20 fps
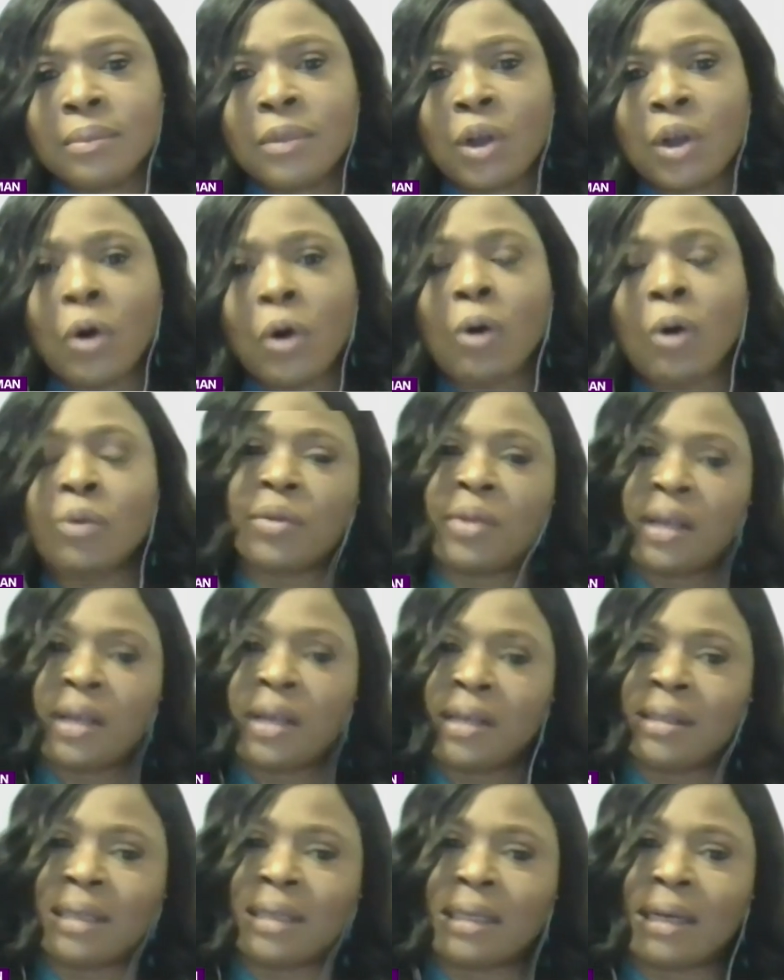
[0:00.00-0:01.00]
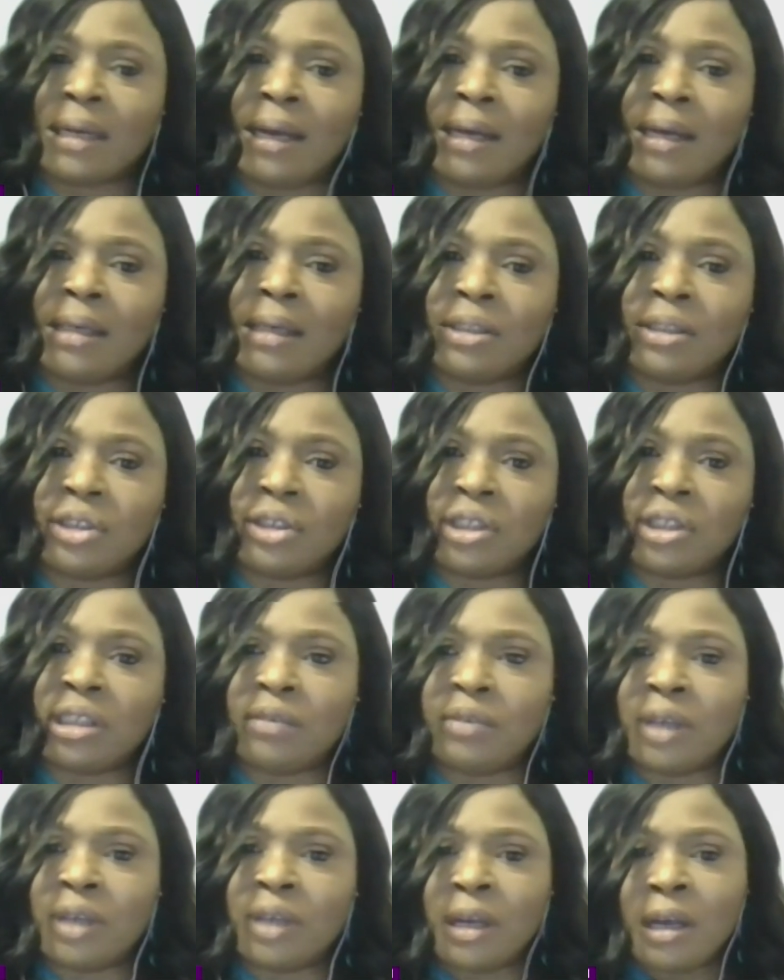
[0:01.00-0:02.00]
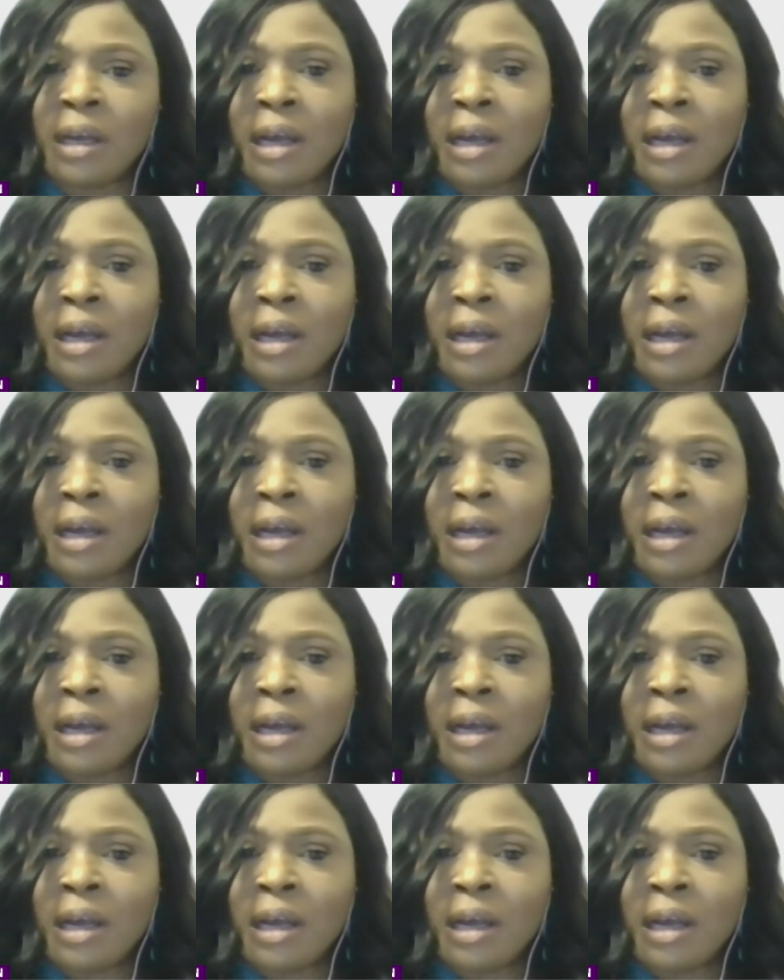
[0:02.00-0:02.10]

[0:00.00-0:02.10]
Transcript: all the things that I had achieved.